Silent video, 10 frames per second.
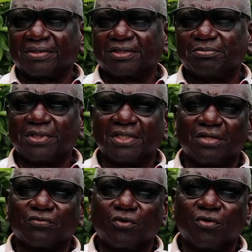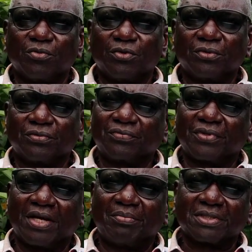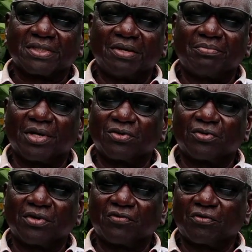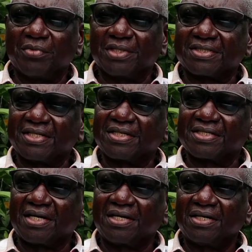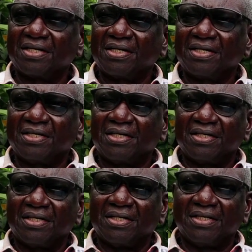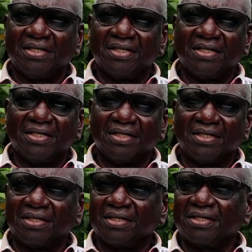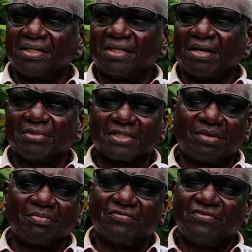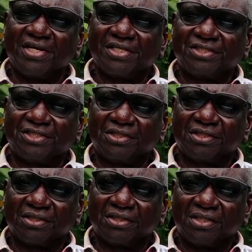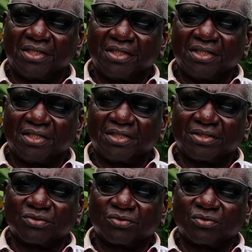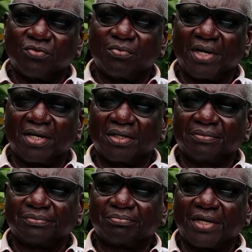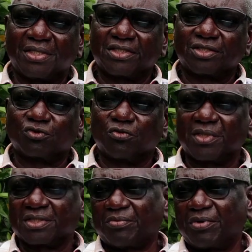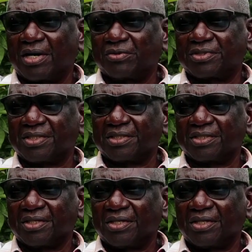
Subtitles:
speaking from Yamasamba Rural Development Center in Yamasamba Village, Kisukuma Parish, Kisukuma Sub-County,